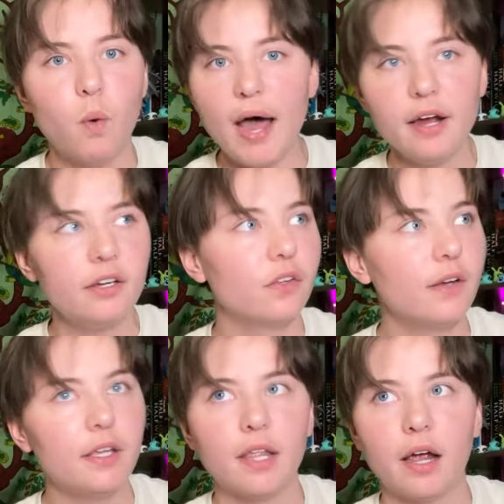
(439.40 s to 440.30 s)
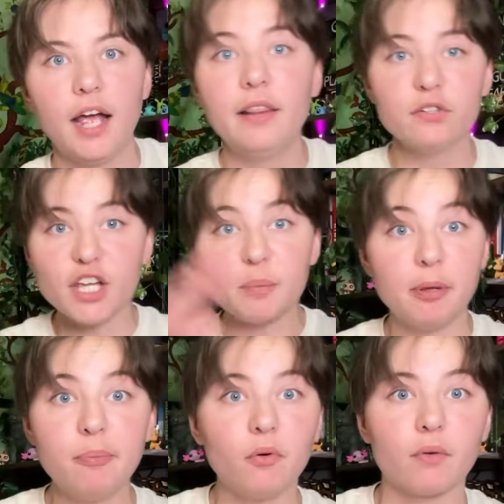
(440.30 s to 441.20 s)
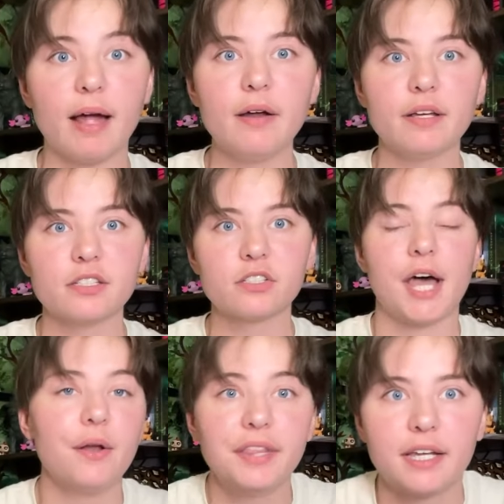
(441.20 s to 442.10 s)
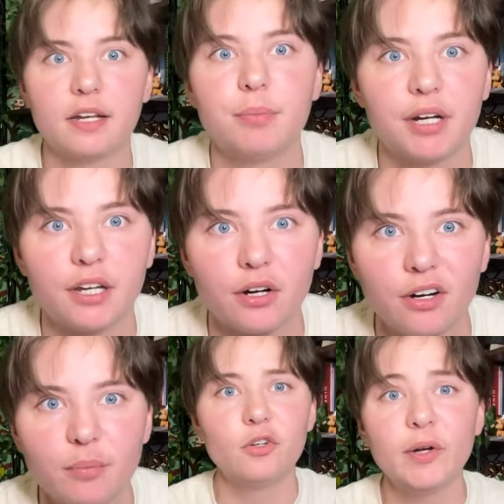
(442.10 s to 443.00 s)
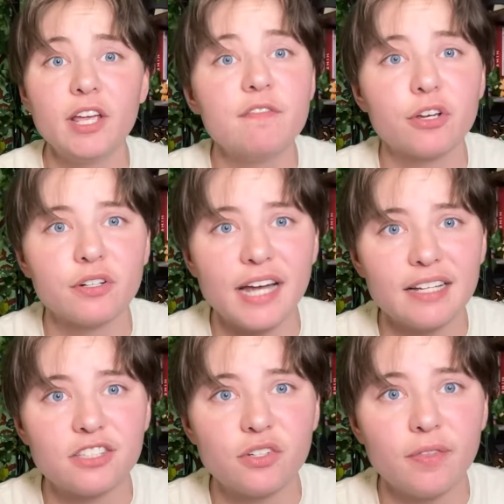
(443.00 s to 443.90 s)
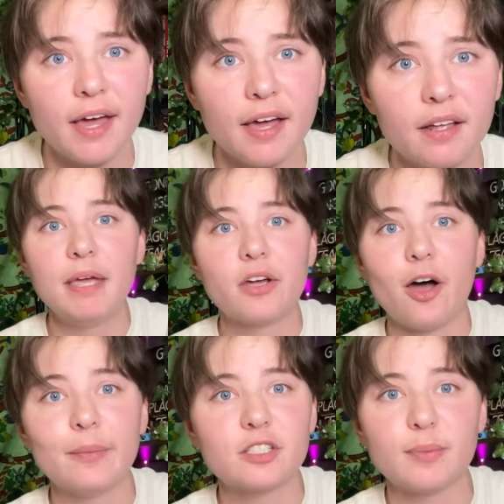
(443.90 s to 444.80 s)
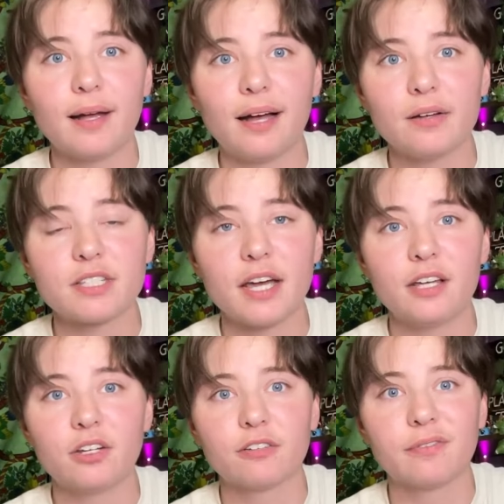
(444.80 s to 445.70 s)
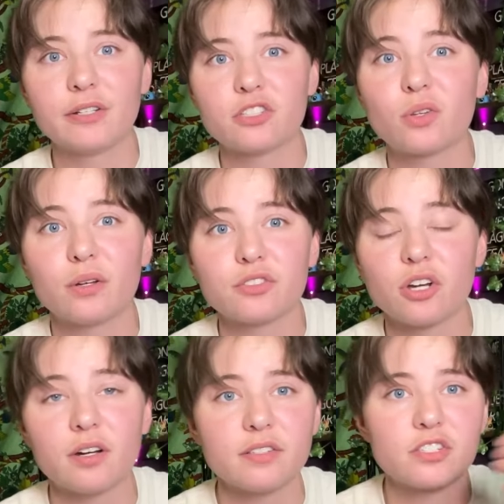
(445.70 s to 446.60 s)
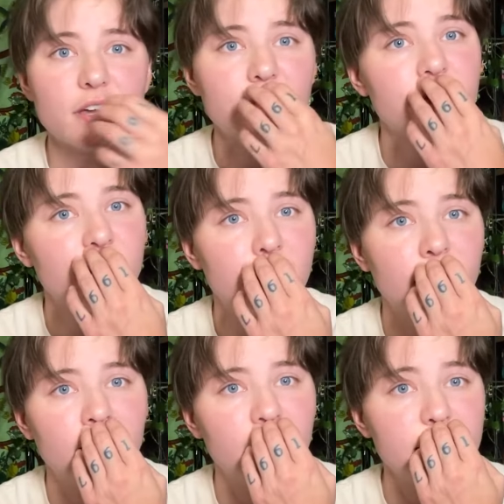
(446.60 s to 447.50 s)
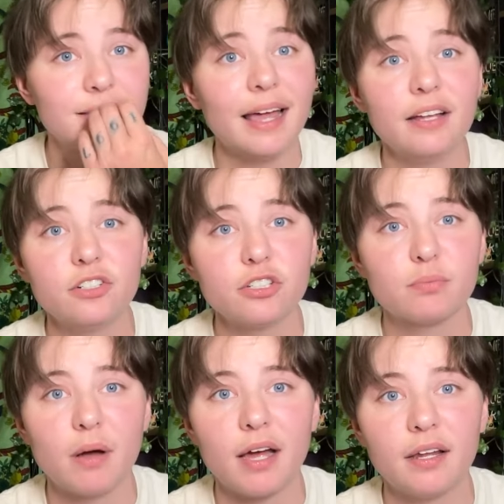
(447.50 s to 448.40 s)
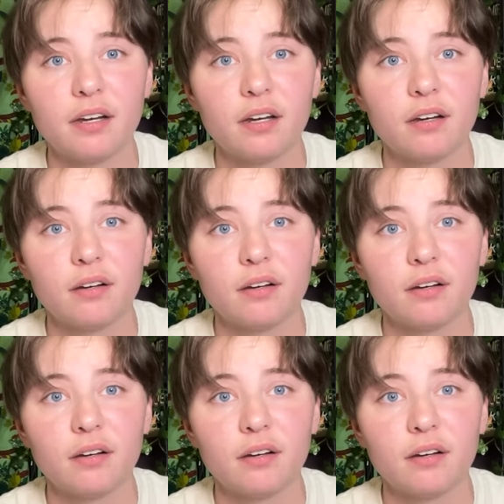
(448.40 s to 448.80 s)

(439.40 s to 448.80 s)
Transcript: Why are you looking there? And there's like people around us. I don't think anybody heard. Do any of your dads do that? Make comments about how tight your friends' clothes are and stuff. Is that just mine?